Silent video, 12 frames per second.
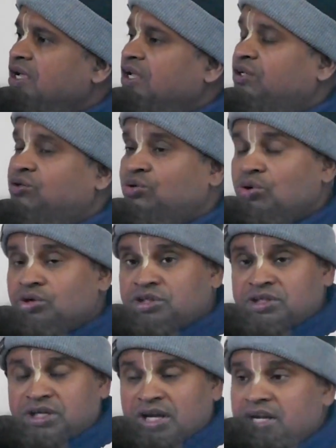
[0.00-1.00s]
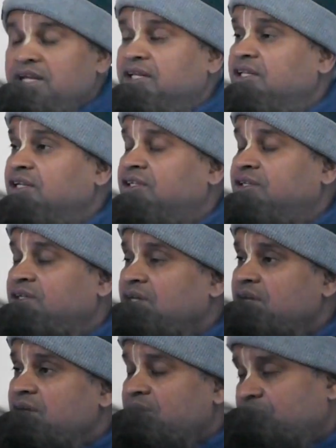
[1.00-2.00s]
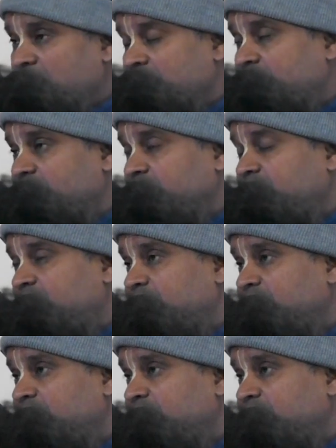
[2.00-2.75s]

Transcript: It's so scary, this virus.